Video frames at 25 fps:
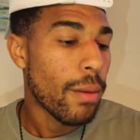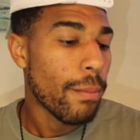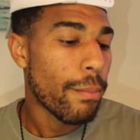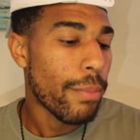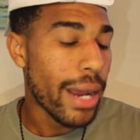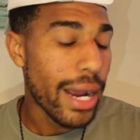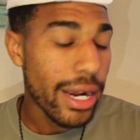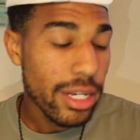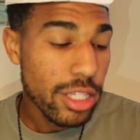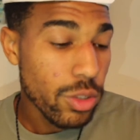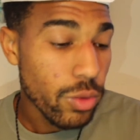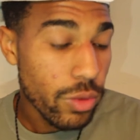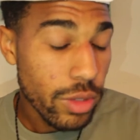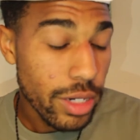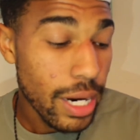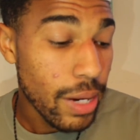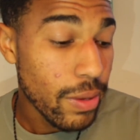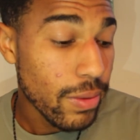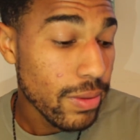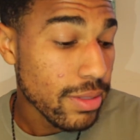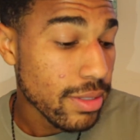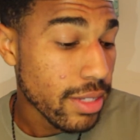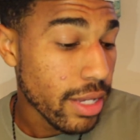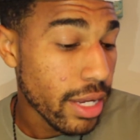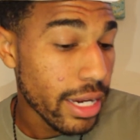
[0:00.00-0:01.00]
back back to what I
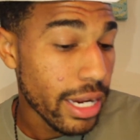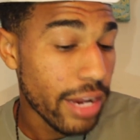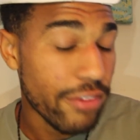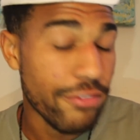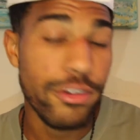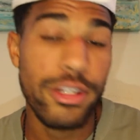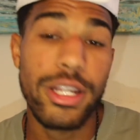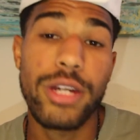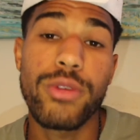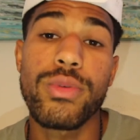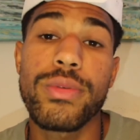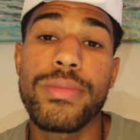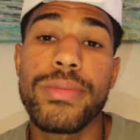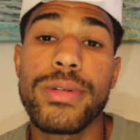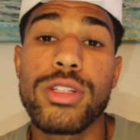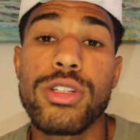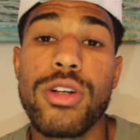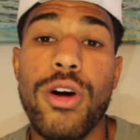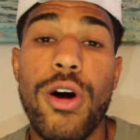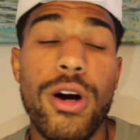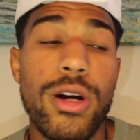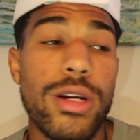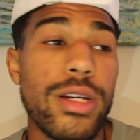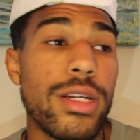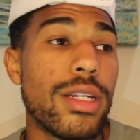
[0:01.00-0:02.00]
was saying, I feel like we've been
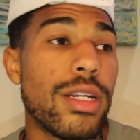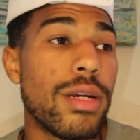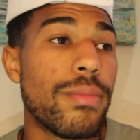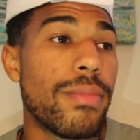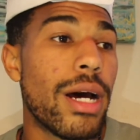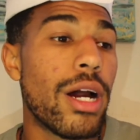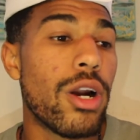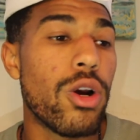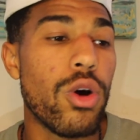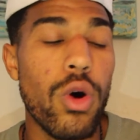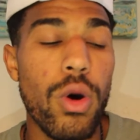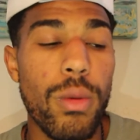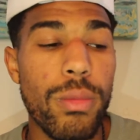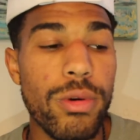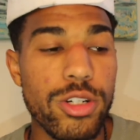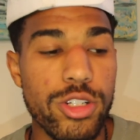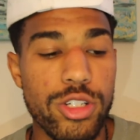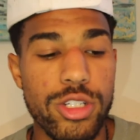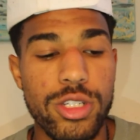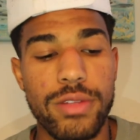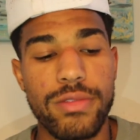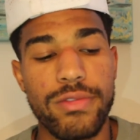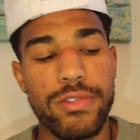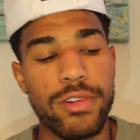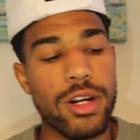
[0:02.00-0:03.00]
talking about a whole bunch
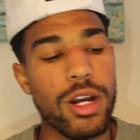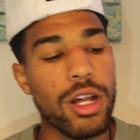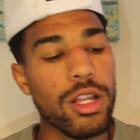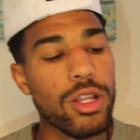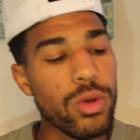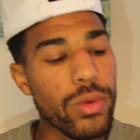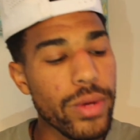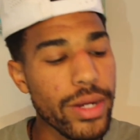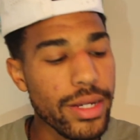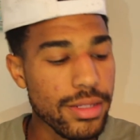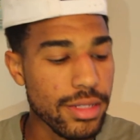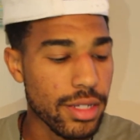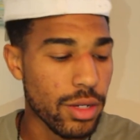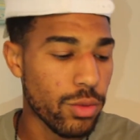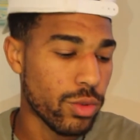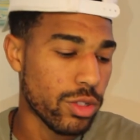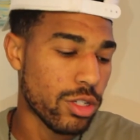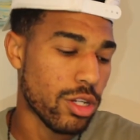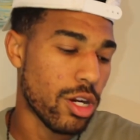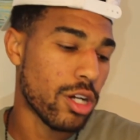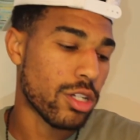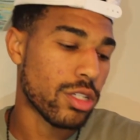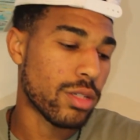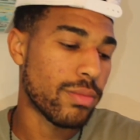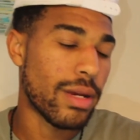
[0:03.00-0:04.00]
of different colorways, and we
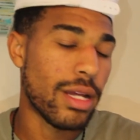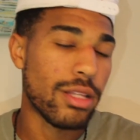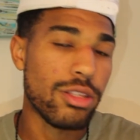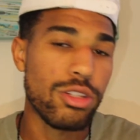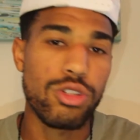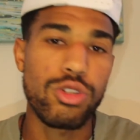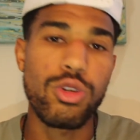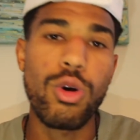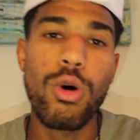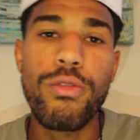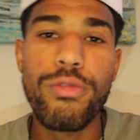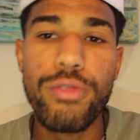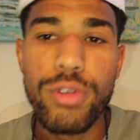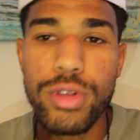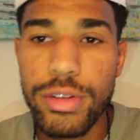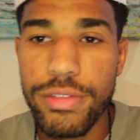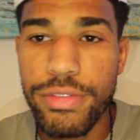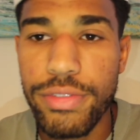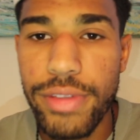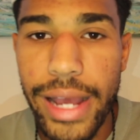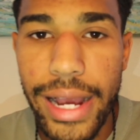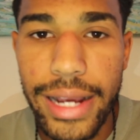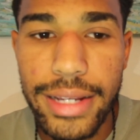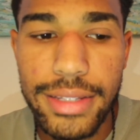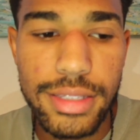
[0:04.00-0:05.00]
talked about the Sulfur and the
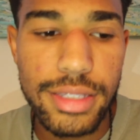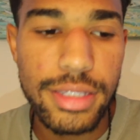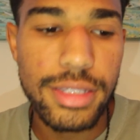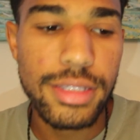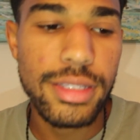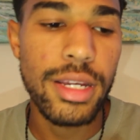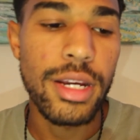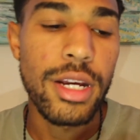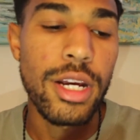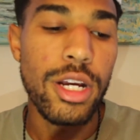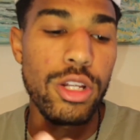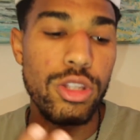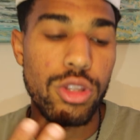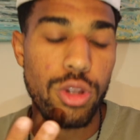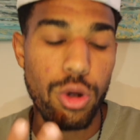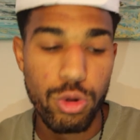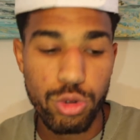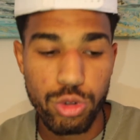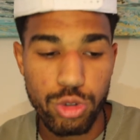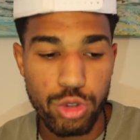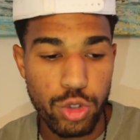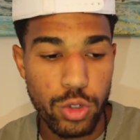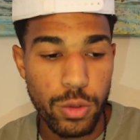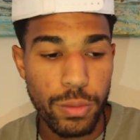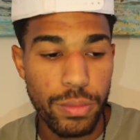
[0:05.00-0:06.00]
Flaxes.
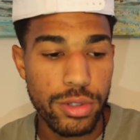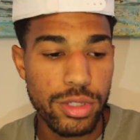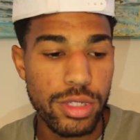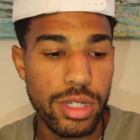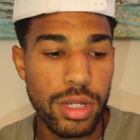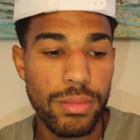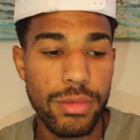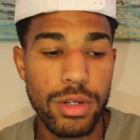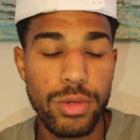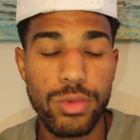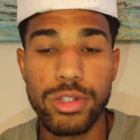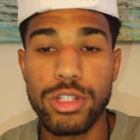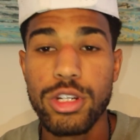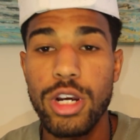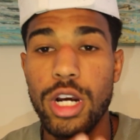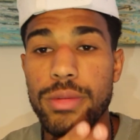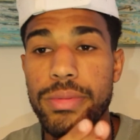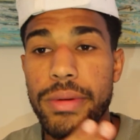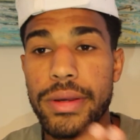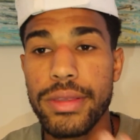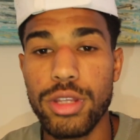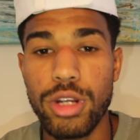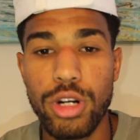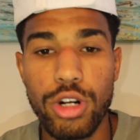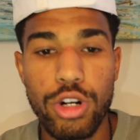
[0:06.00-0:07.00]
Those are super similar. We
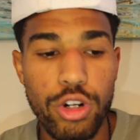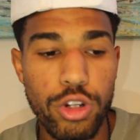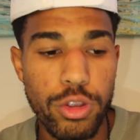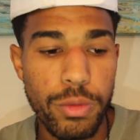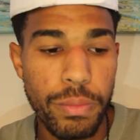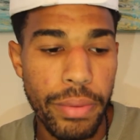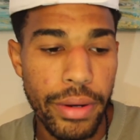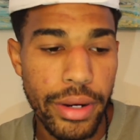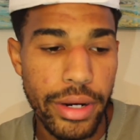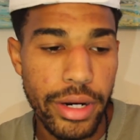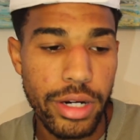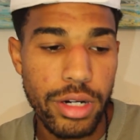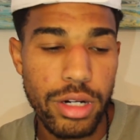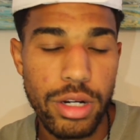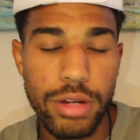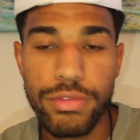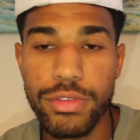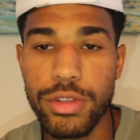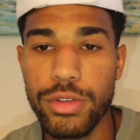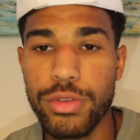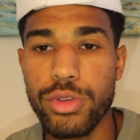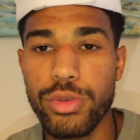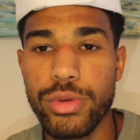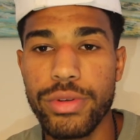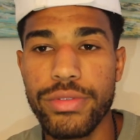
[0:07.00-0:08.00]
talked about the Earth pair of
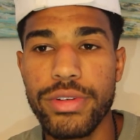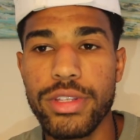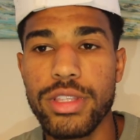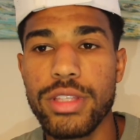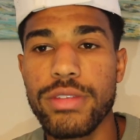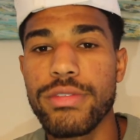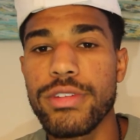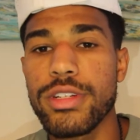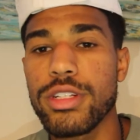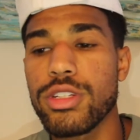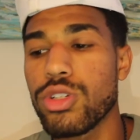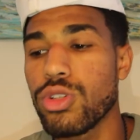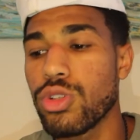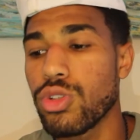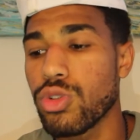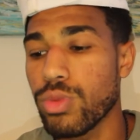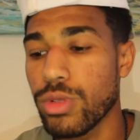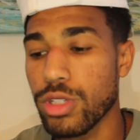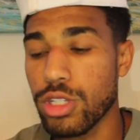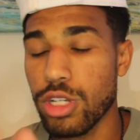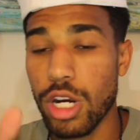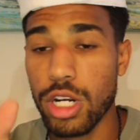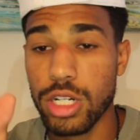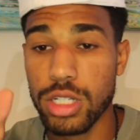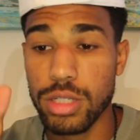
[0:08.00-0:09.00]
the 350 V2s.
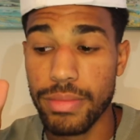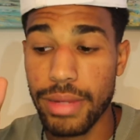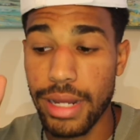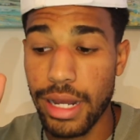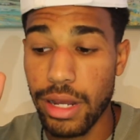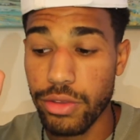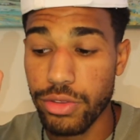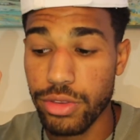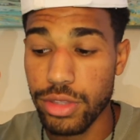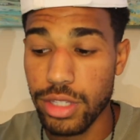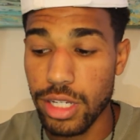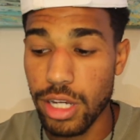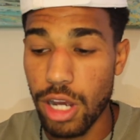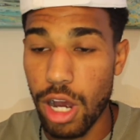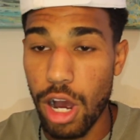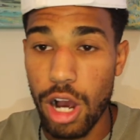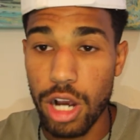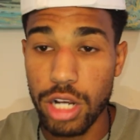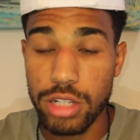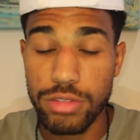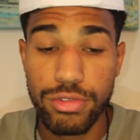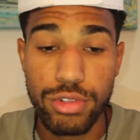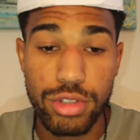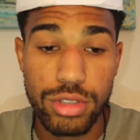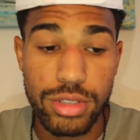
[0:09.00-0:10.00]
We talked about the
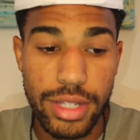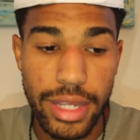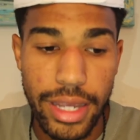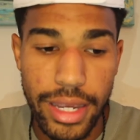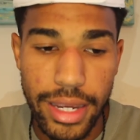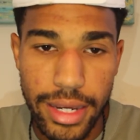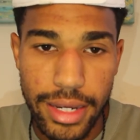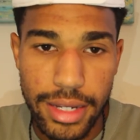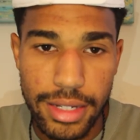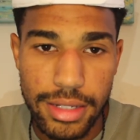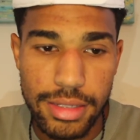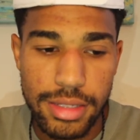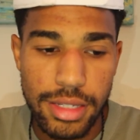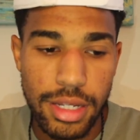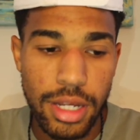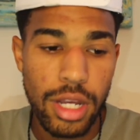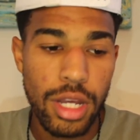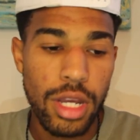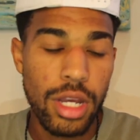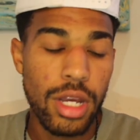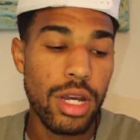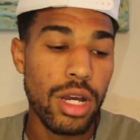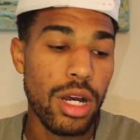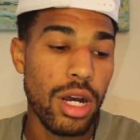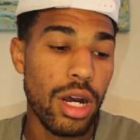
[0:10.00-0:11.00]
Oxford Tans.
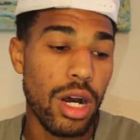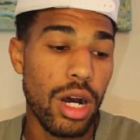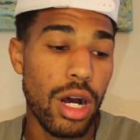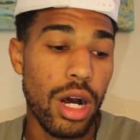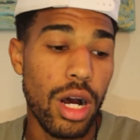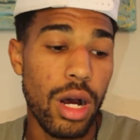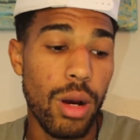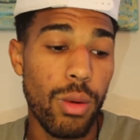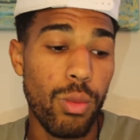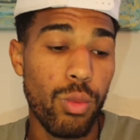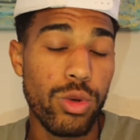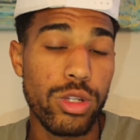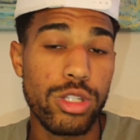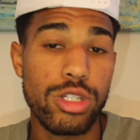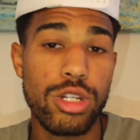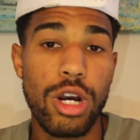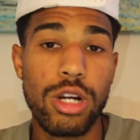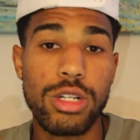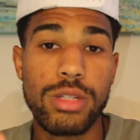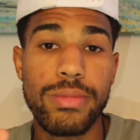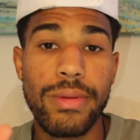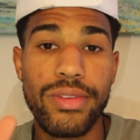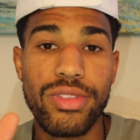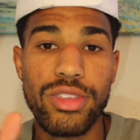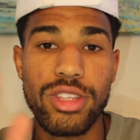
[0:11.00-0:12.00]
We
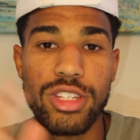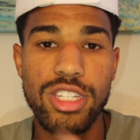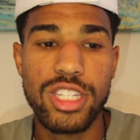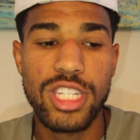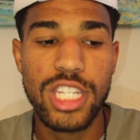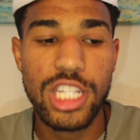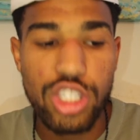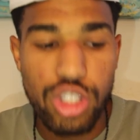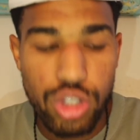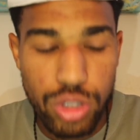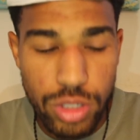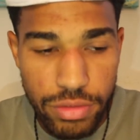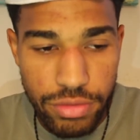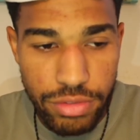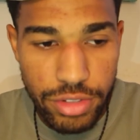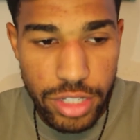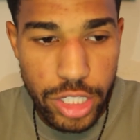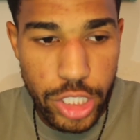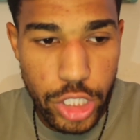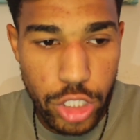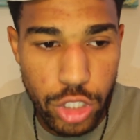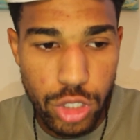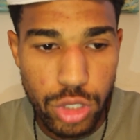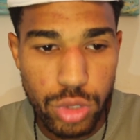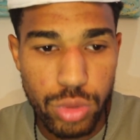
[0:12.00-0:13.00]
talked about the Citron
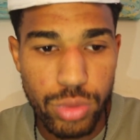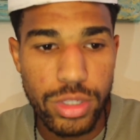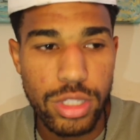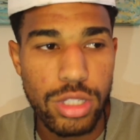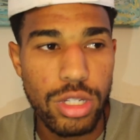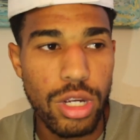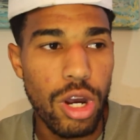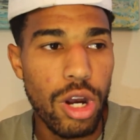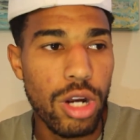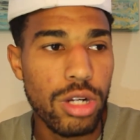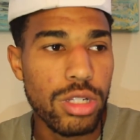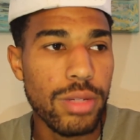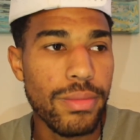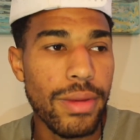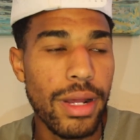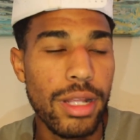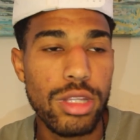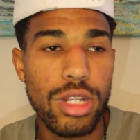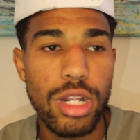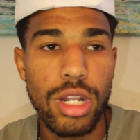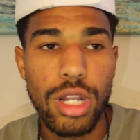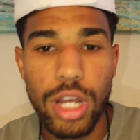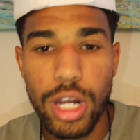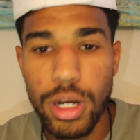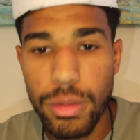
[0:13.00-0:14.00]
V2s. We talked about
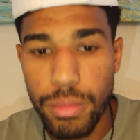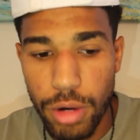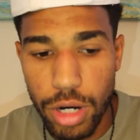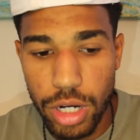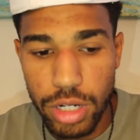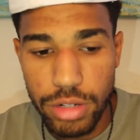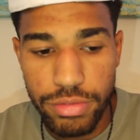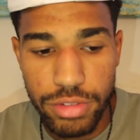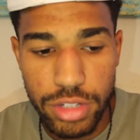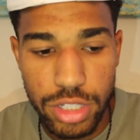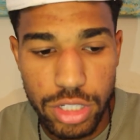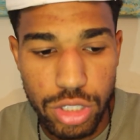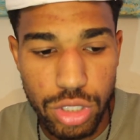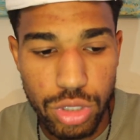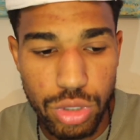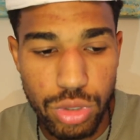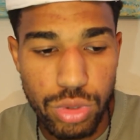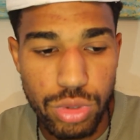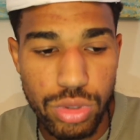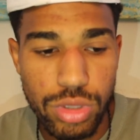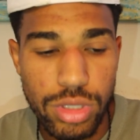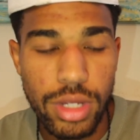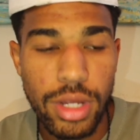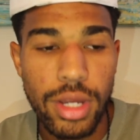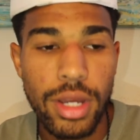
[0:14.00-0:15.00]
the Lundmark
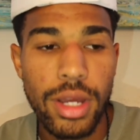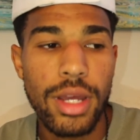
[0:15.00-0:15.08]
V2s.